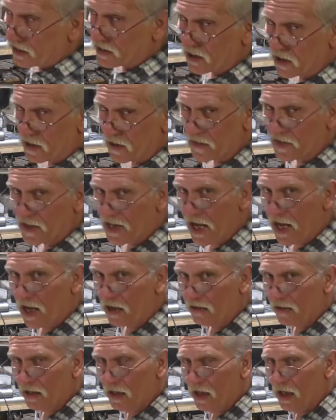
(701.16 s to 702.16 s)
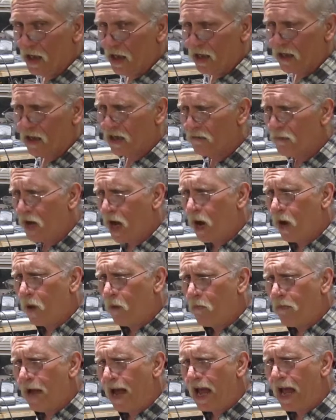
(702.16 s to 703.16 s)
turns out, come
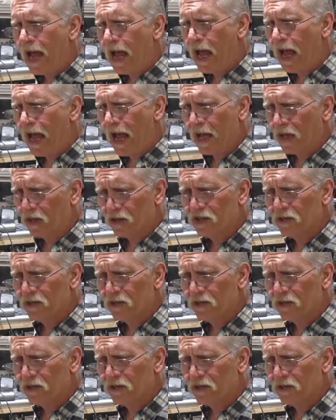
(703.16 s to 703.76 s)
on back.